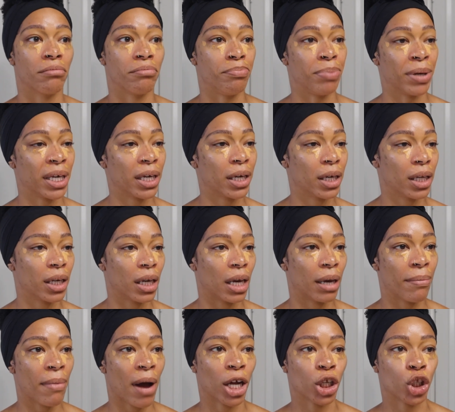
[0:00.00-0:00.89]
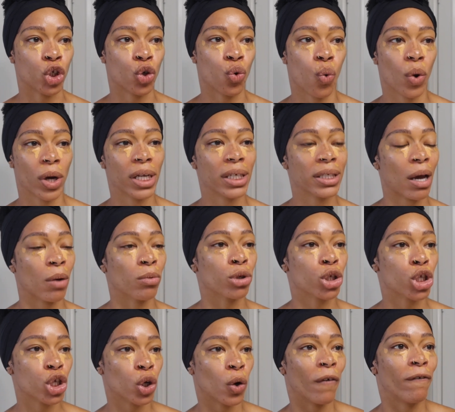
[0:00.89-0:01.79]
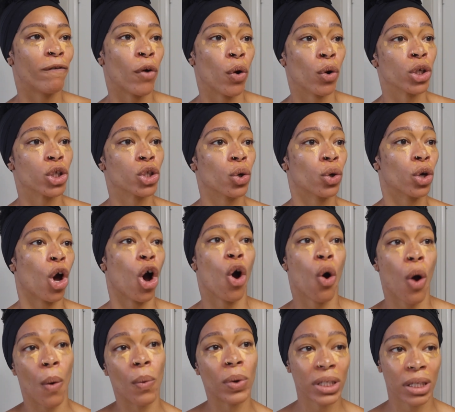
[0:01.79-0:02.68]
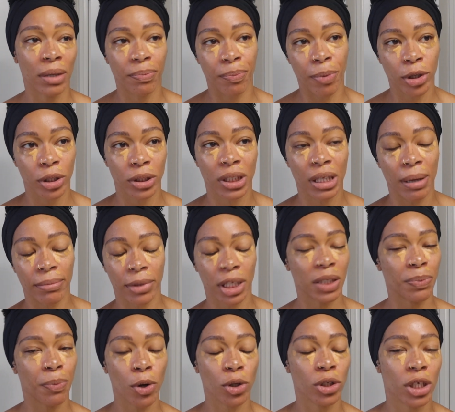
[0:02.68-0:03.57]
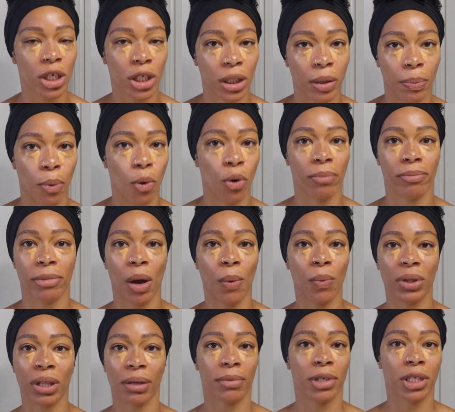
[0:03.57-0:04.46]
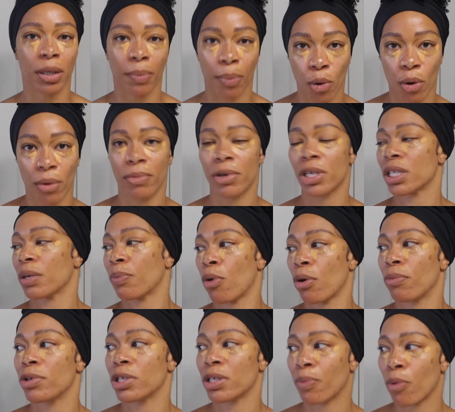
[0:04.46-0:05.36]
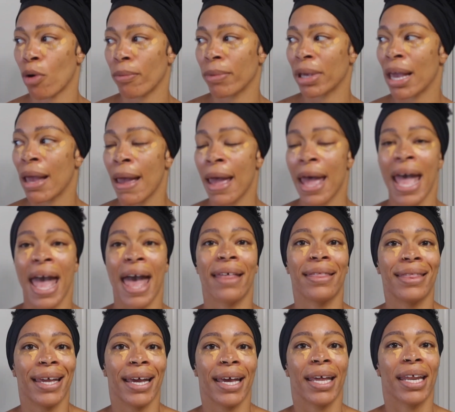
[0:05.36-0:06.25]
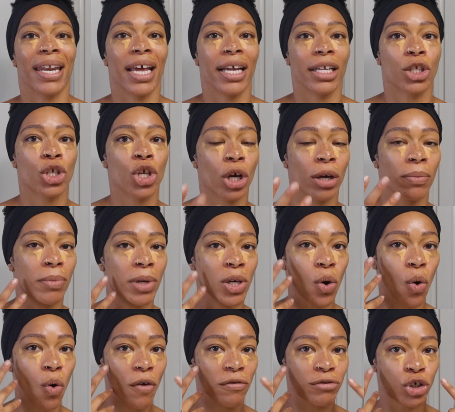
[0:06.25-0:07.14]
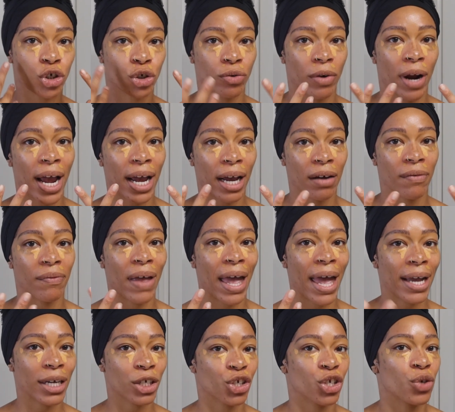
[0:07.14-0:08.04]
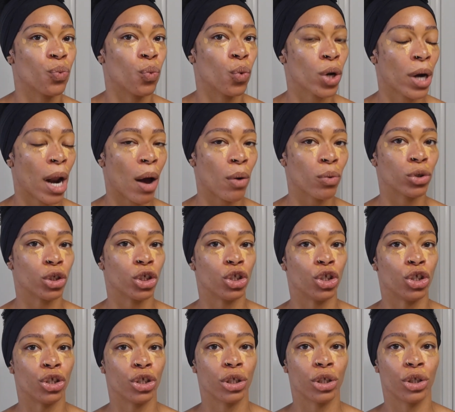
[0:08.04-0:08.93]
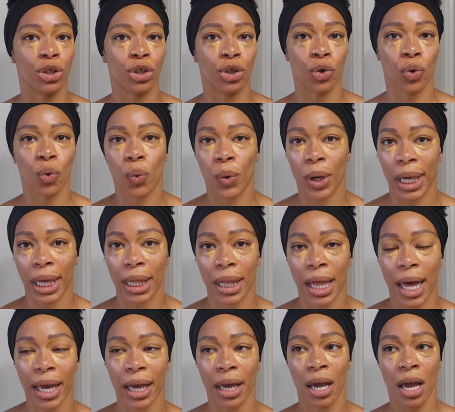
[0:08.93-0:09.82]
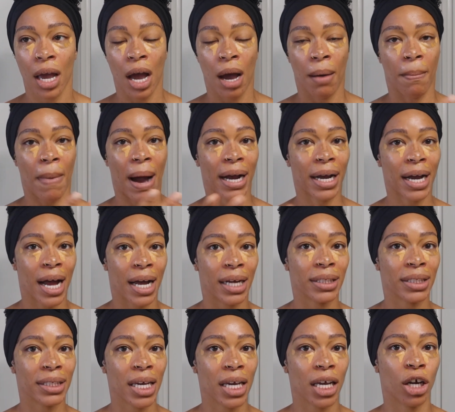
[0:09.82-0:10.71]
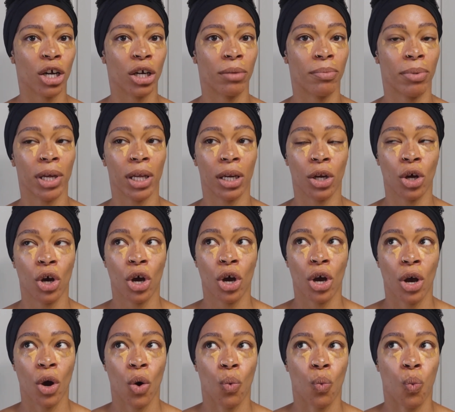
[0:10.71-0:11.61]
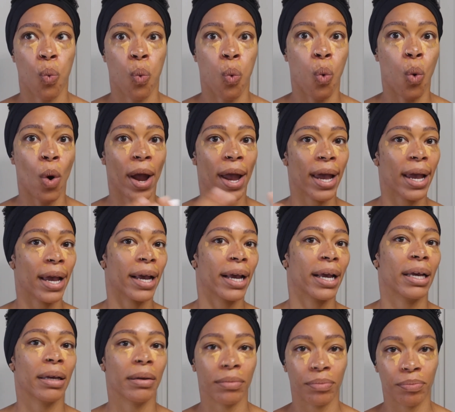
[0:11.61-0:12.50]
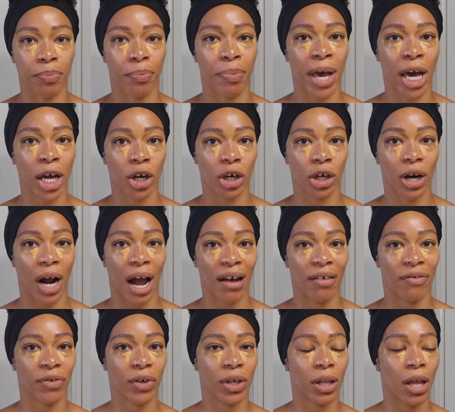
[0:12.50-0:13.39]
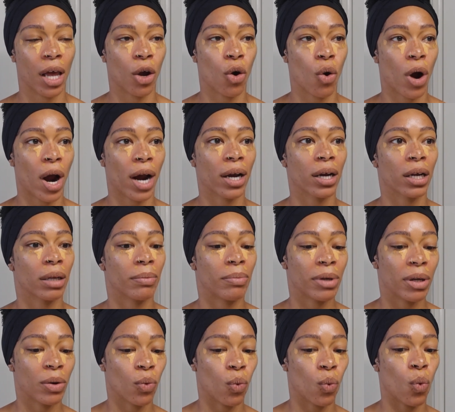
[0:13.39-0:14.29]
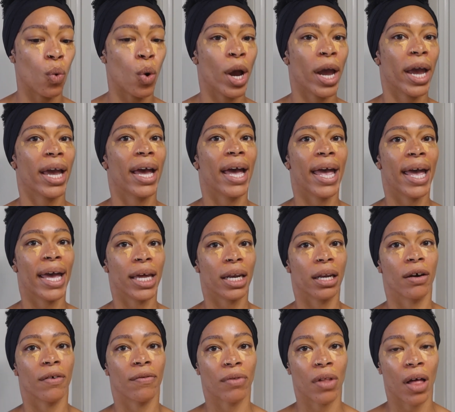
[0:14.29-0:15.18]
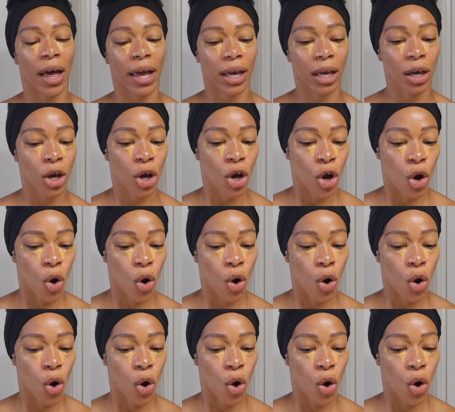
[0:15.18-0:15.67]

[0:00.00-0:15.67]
being in my 20s, I was so focused on, oh, I want this person to support me, I want them to support me, support me, support me. And then it took me off track of actually what I was doing. Like, my content could have been way better, I feel like, or I could have been way ahead of like